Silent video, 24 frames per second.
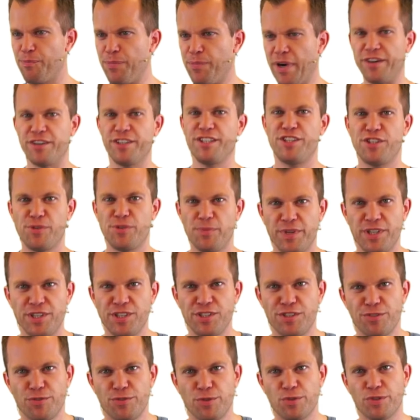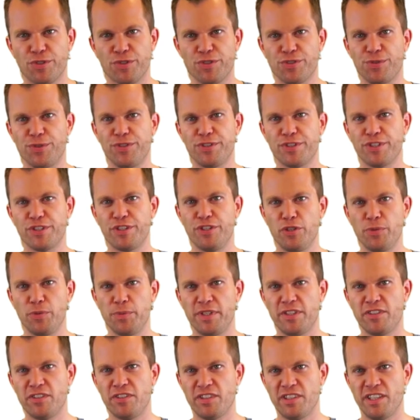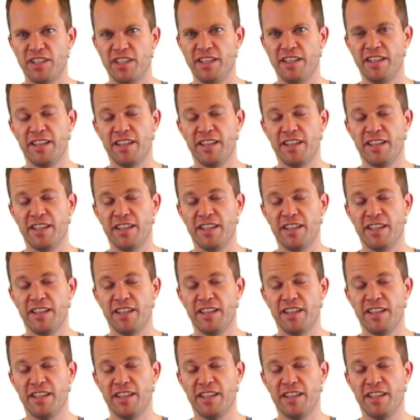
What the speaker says: power dissipation to control a qubit?